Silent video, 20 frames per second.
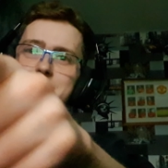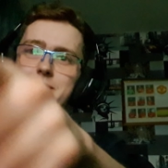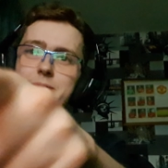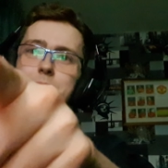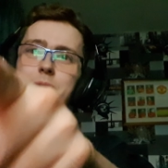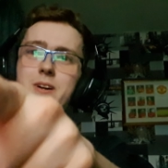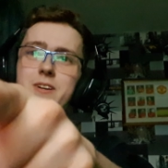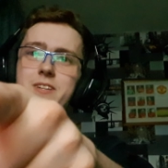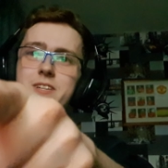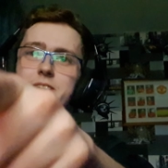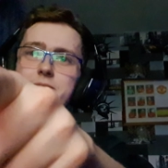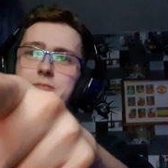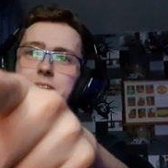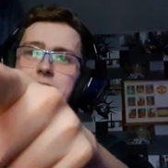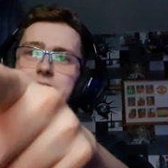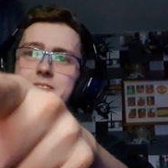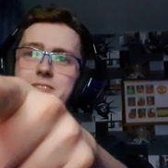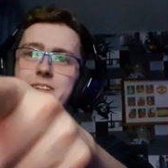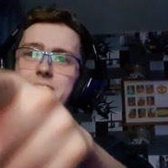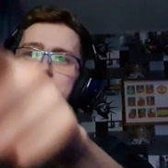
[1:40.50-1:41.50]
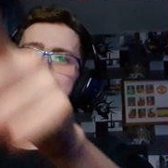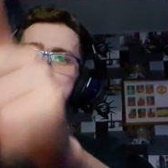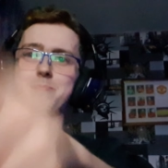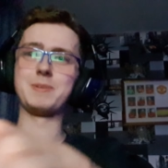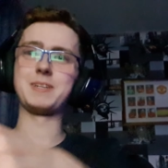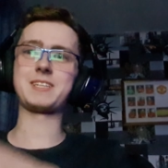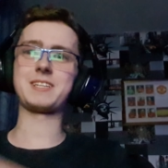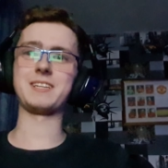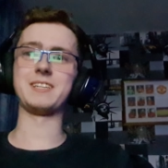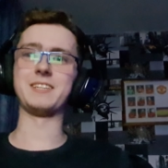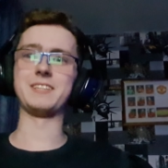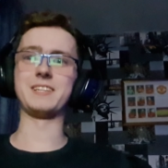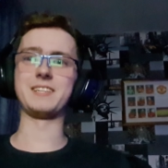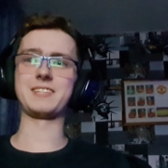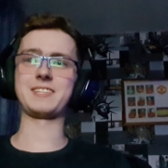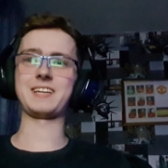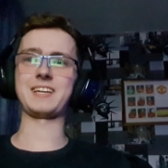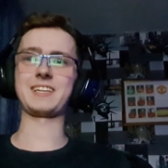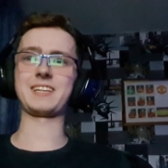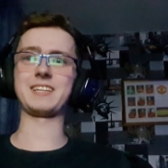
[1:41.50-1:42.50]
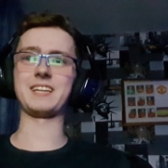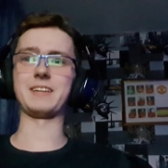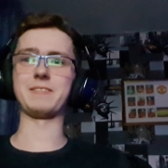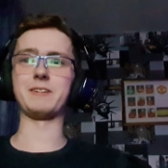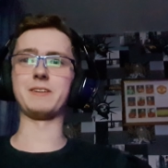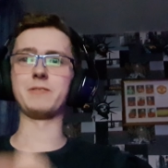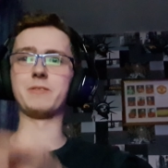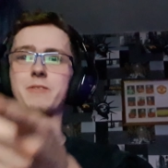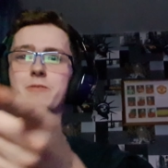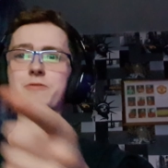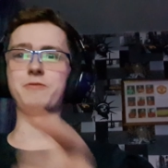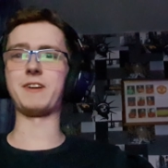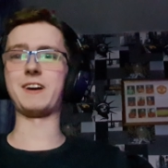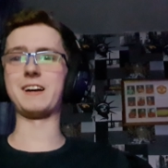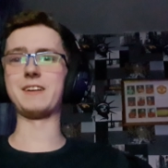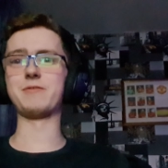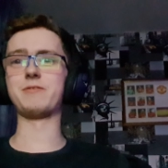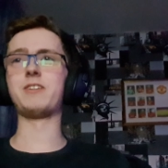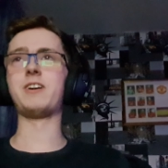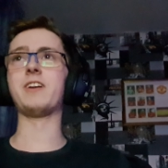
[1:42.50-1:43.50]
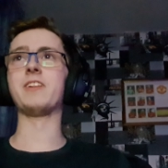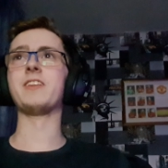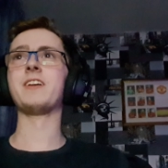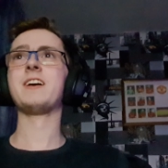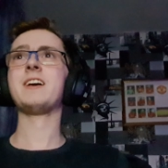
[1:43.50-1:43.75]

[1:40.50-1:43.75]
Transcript: me of Marcus Rashford against Michelin in the second leg where he won 5 1.